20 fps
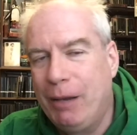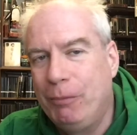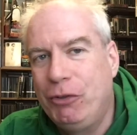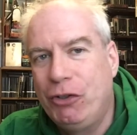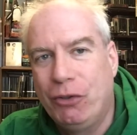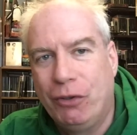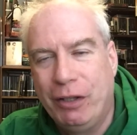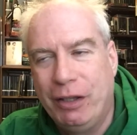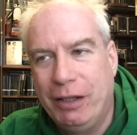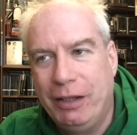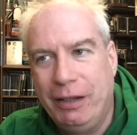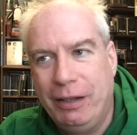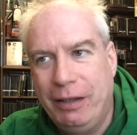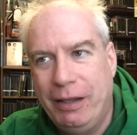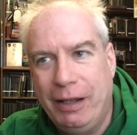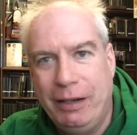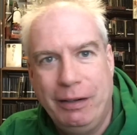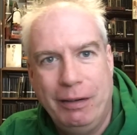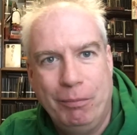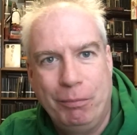I'm sure that,
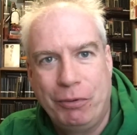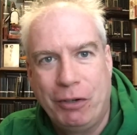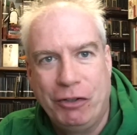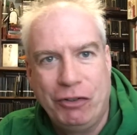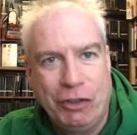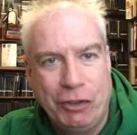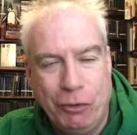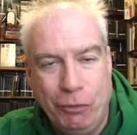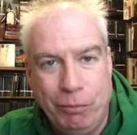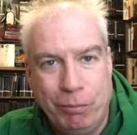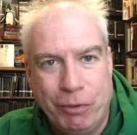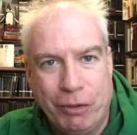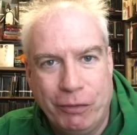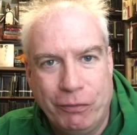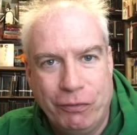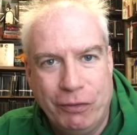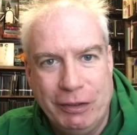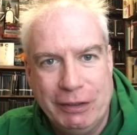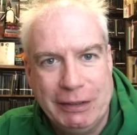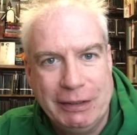that Project
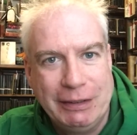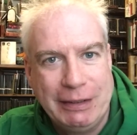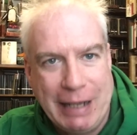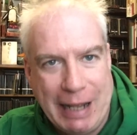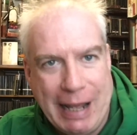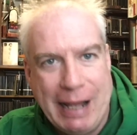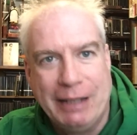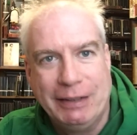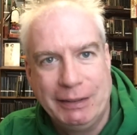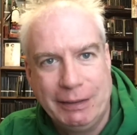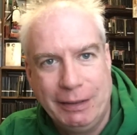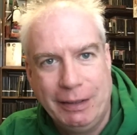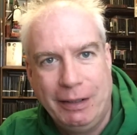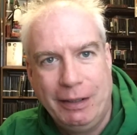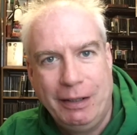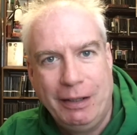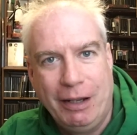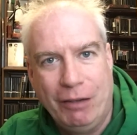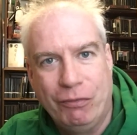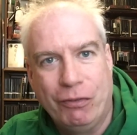Gutenberg, for instance, has
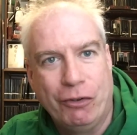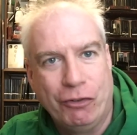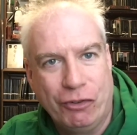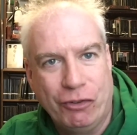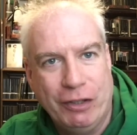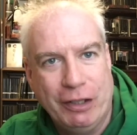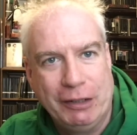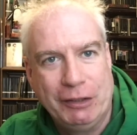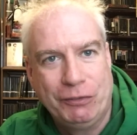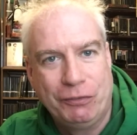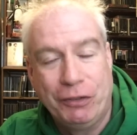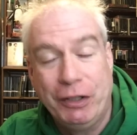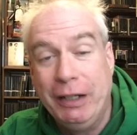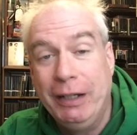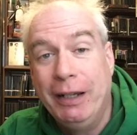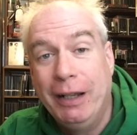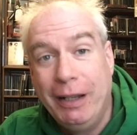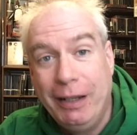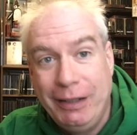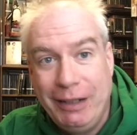a version that's
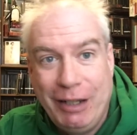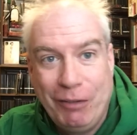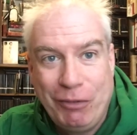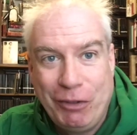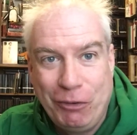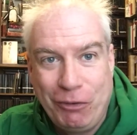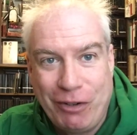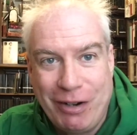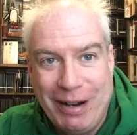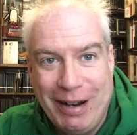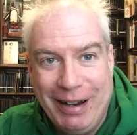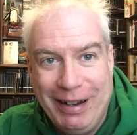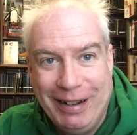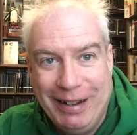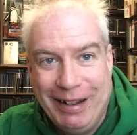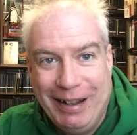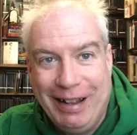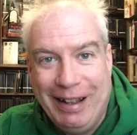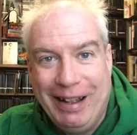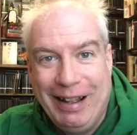free. Give it a try
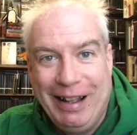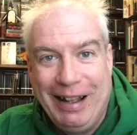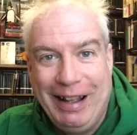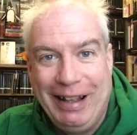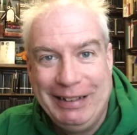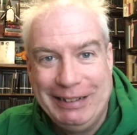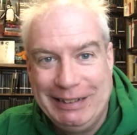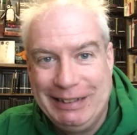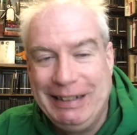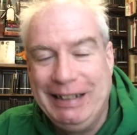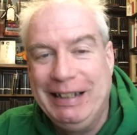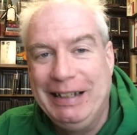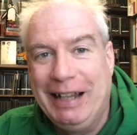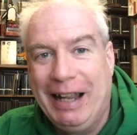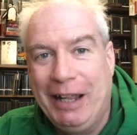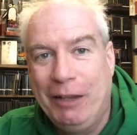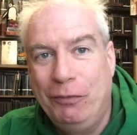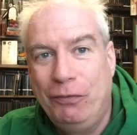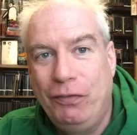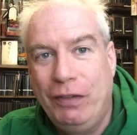and see.
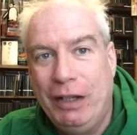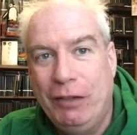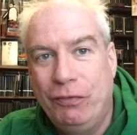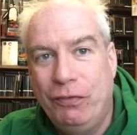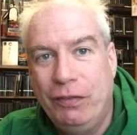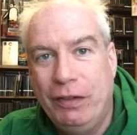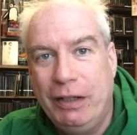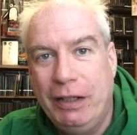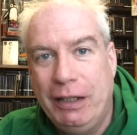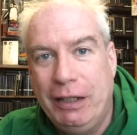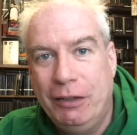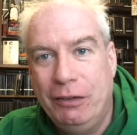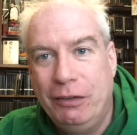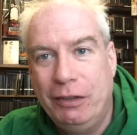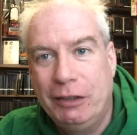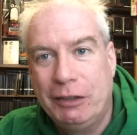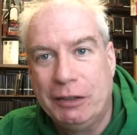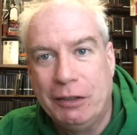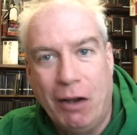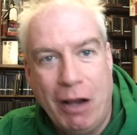If, if
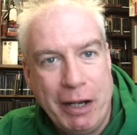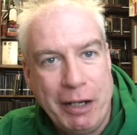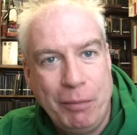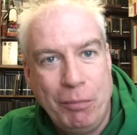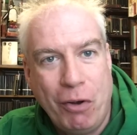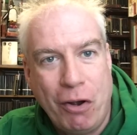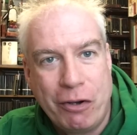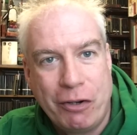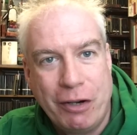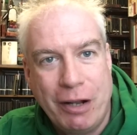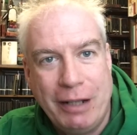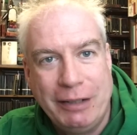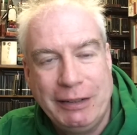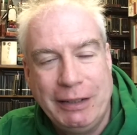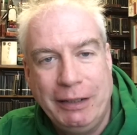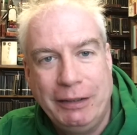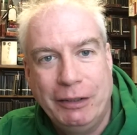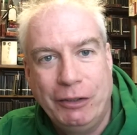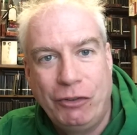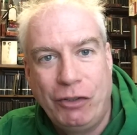it's not in modernized
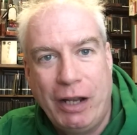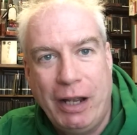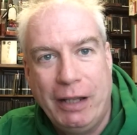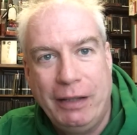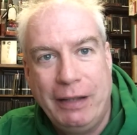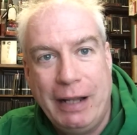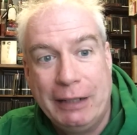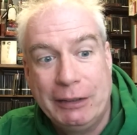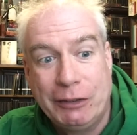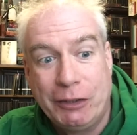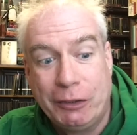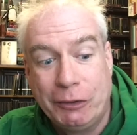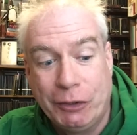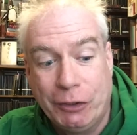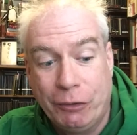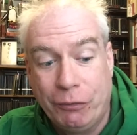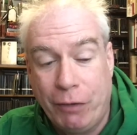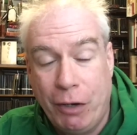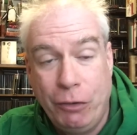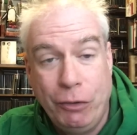English and that starts
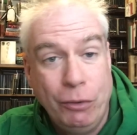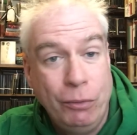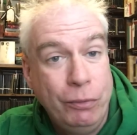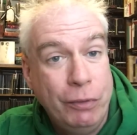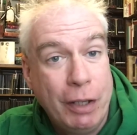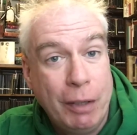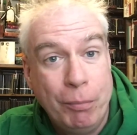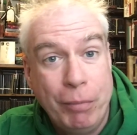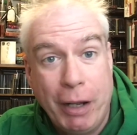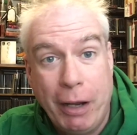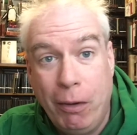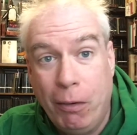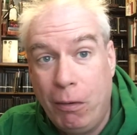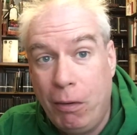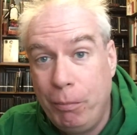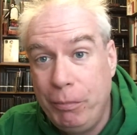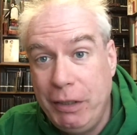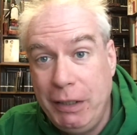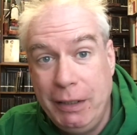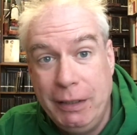to throw you, then by
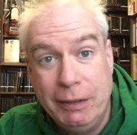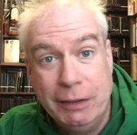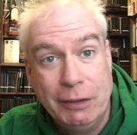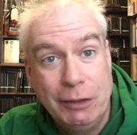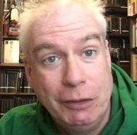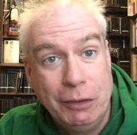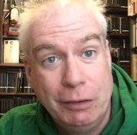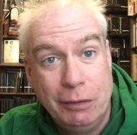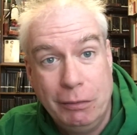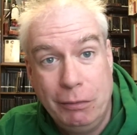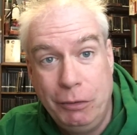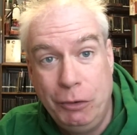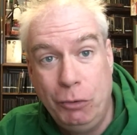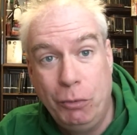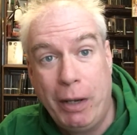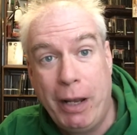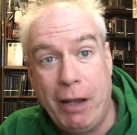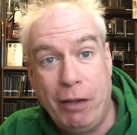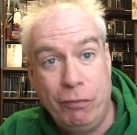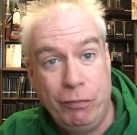all means,
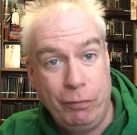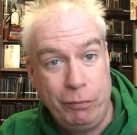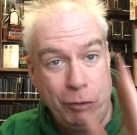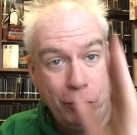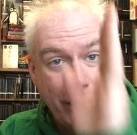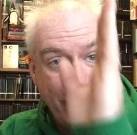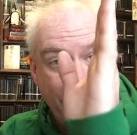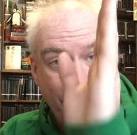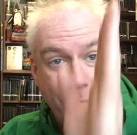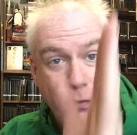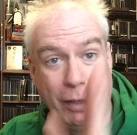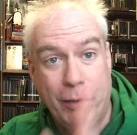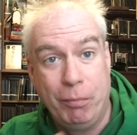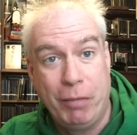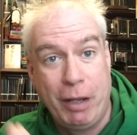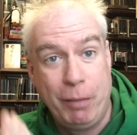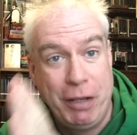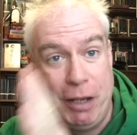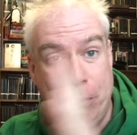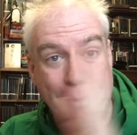you have you have
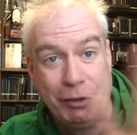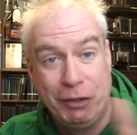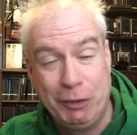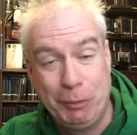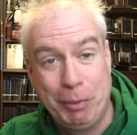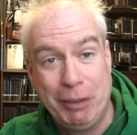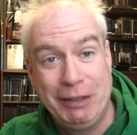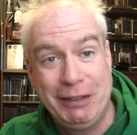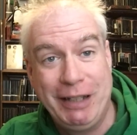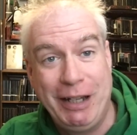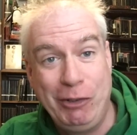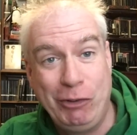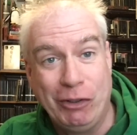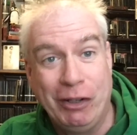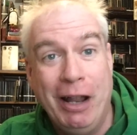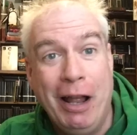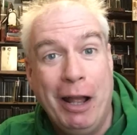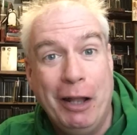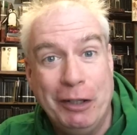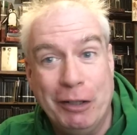my papal
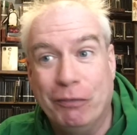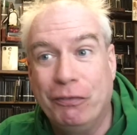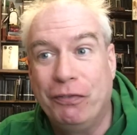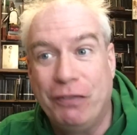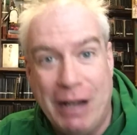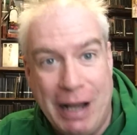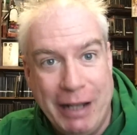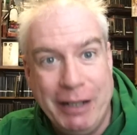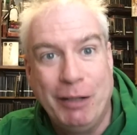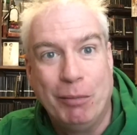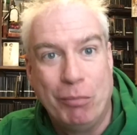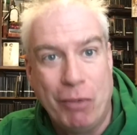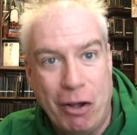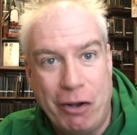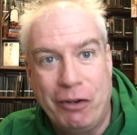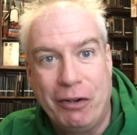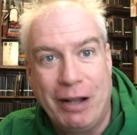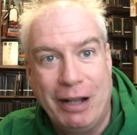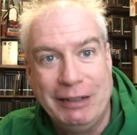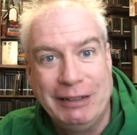dispensation to find a
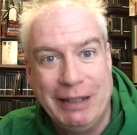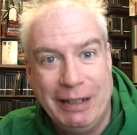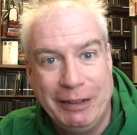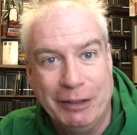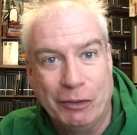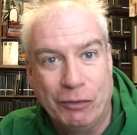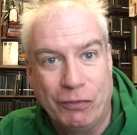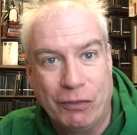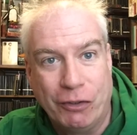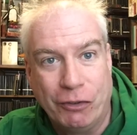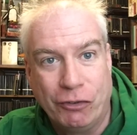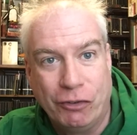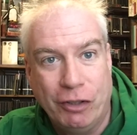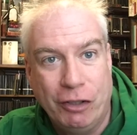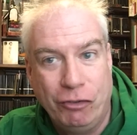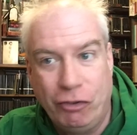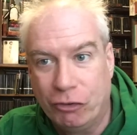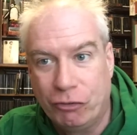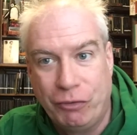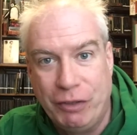modernized English version
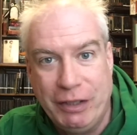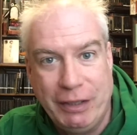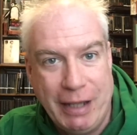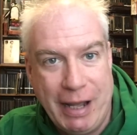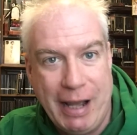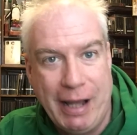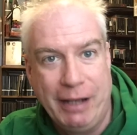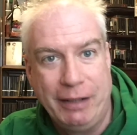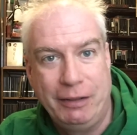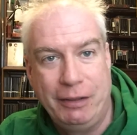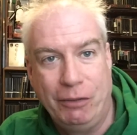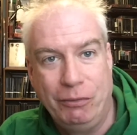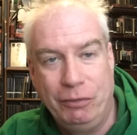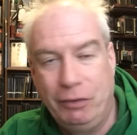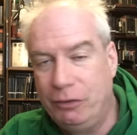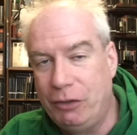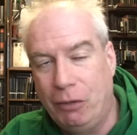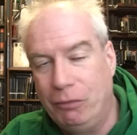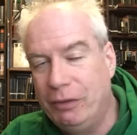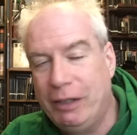and just read that.
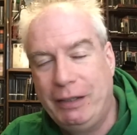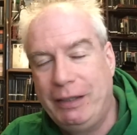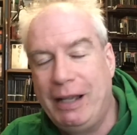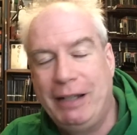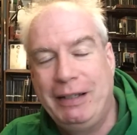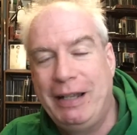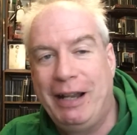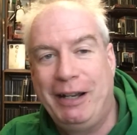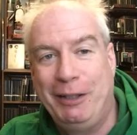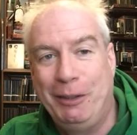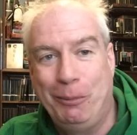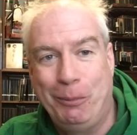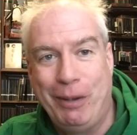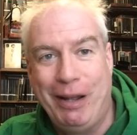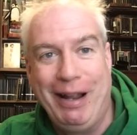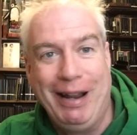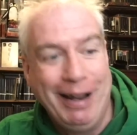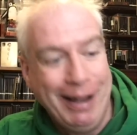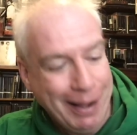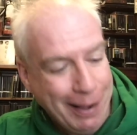Don't don't let that get in the
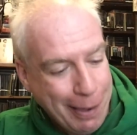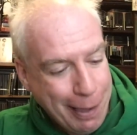way.